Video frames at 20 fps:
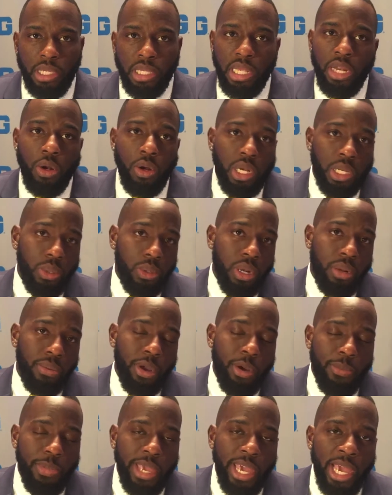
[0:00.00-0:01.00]
because I know that's what I'm
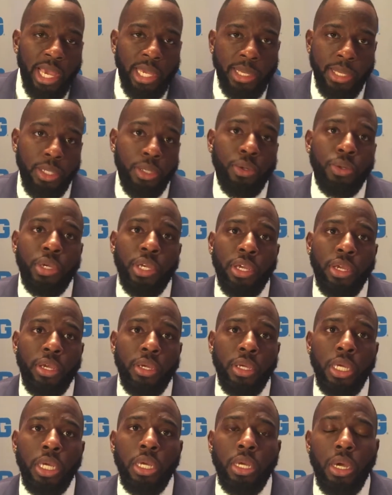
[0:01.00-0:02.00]
going to be asked to do here
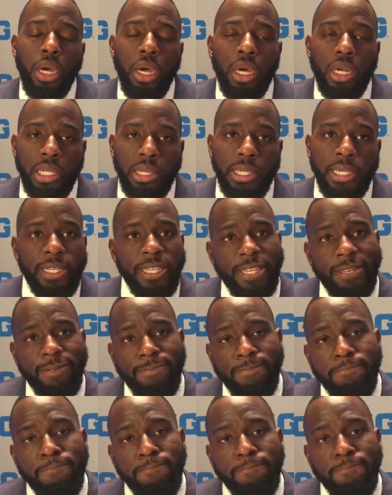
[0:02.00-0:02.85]
this season.